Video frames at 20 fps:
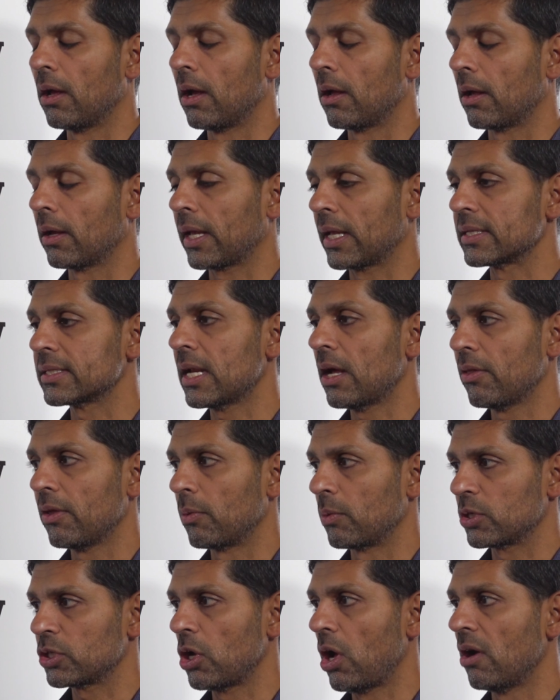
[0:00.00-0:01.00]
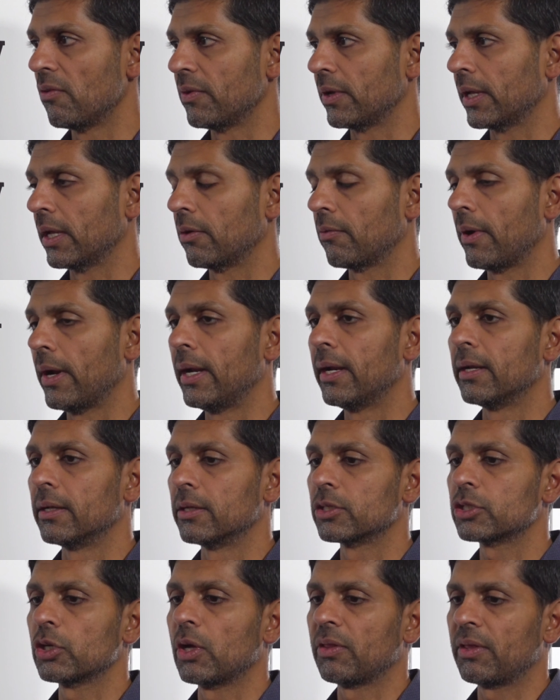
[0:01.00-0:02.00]
against how they were solving it, right?
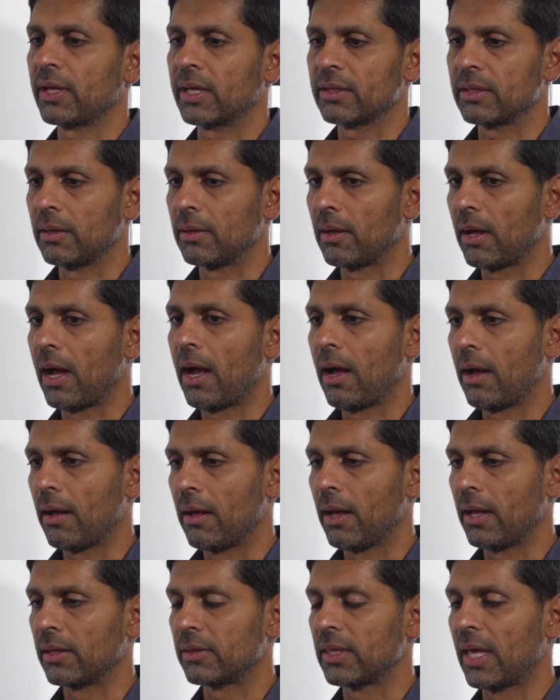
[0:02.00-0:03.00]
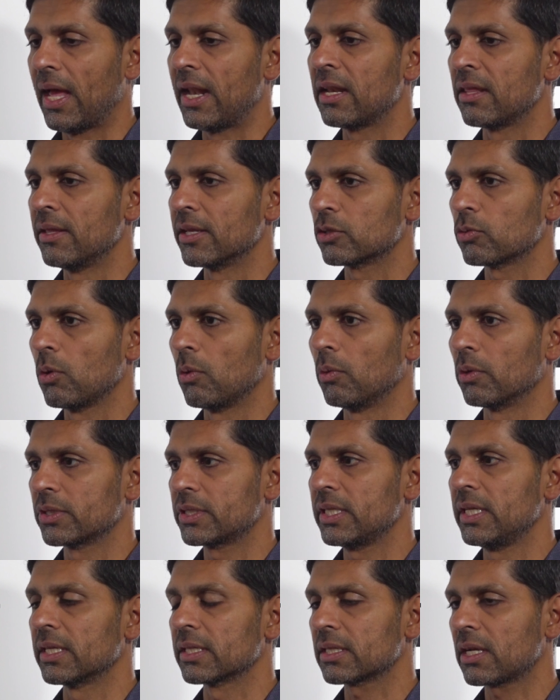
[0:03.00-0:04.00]
And so I think at the end of this, what we'll
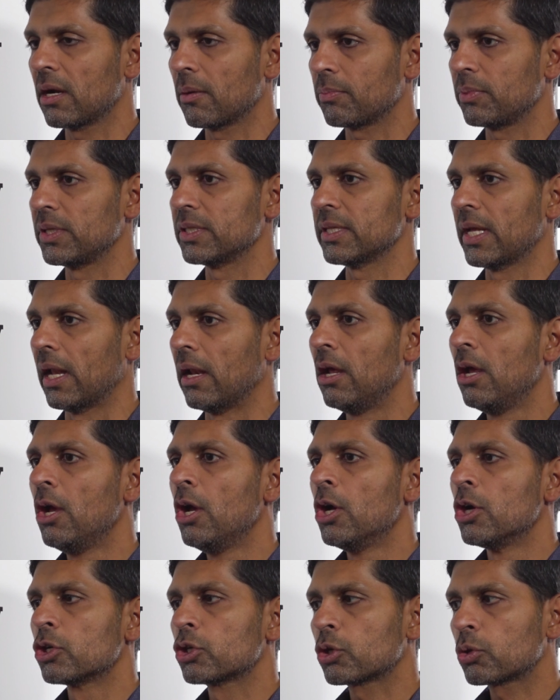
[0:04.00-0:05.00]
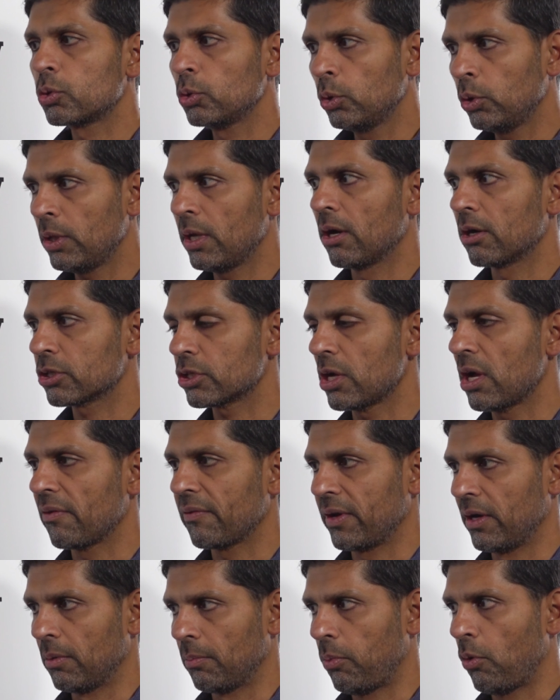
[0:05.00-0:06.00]
see is companies that truly are
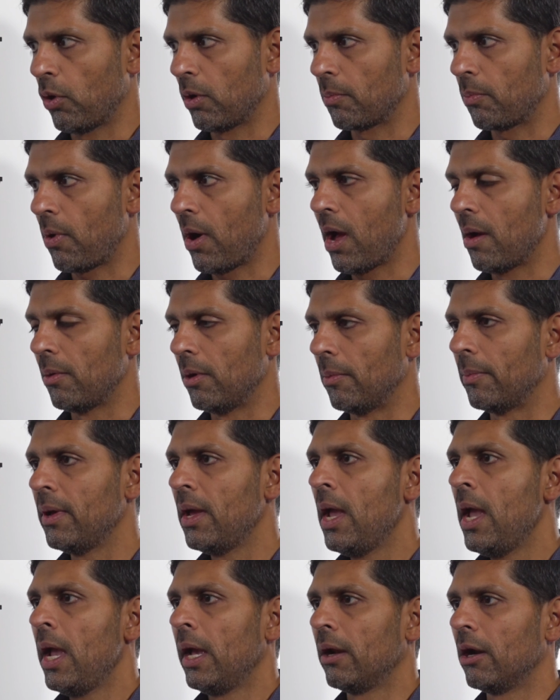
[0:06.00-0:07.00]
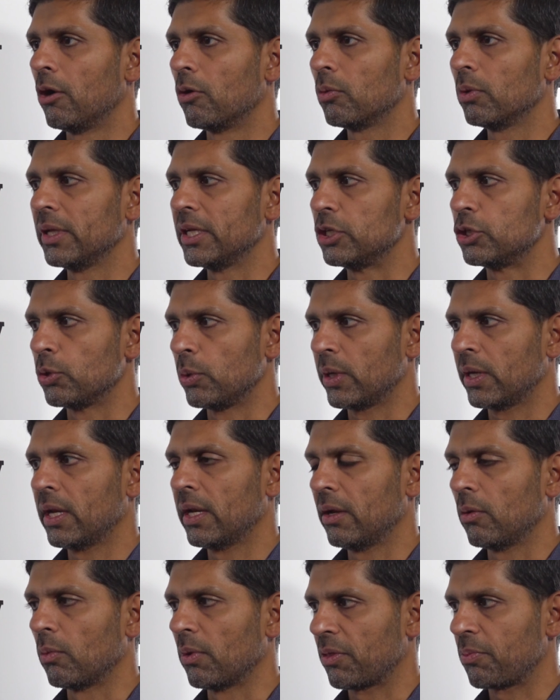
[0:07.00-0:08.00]
solving an important problem and are really doing
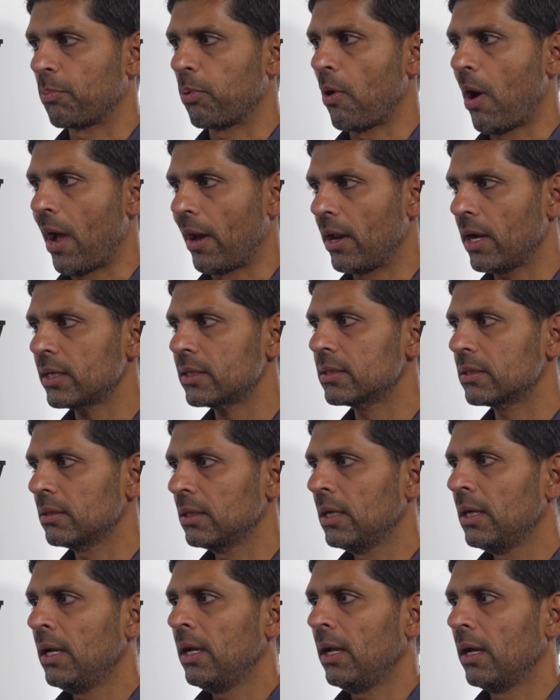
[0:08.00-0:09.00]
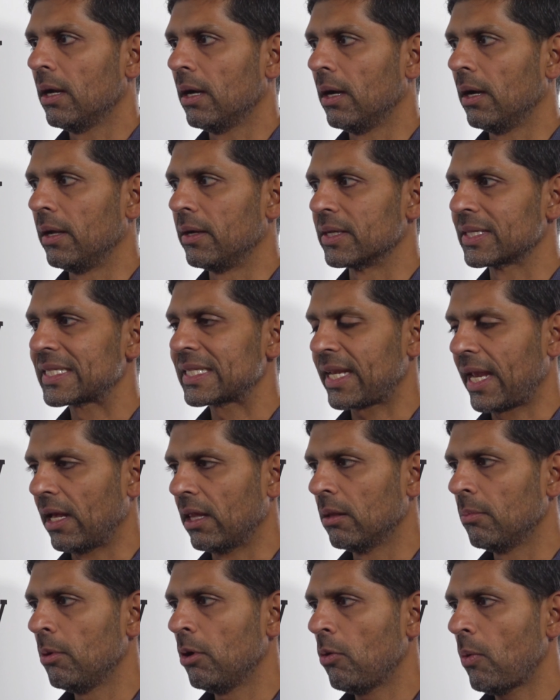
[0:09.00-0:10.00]
it with product in a
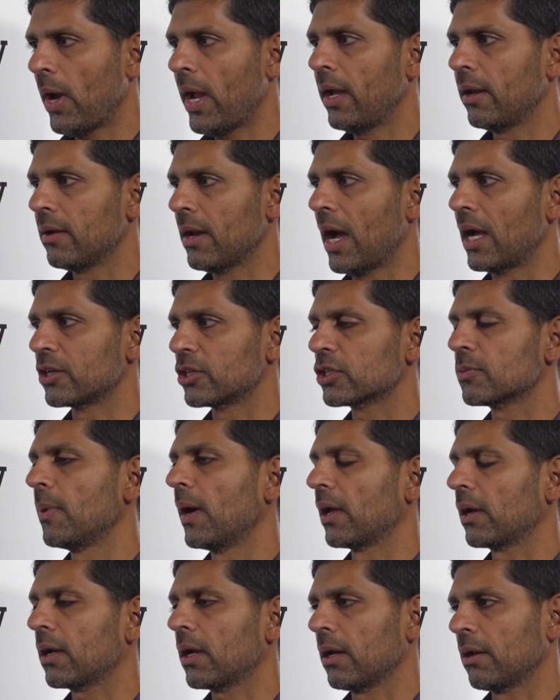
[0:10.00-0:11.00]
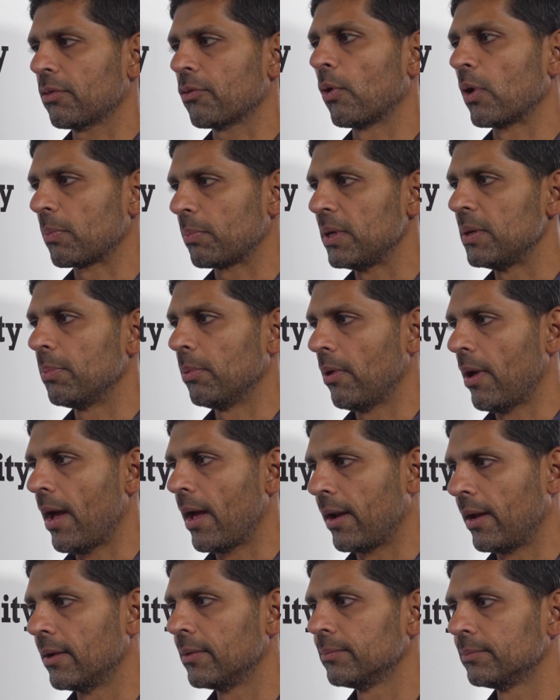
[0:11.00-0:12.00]
scalable way and not just by kind of throwing people
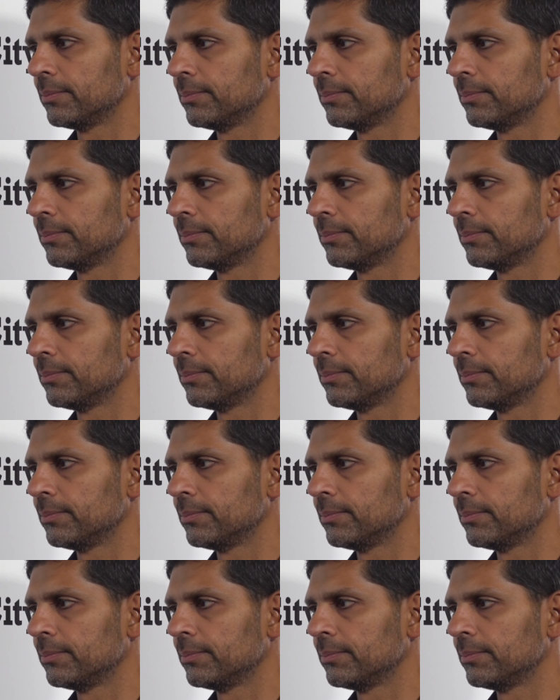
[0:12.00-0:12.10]
at it.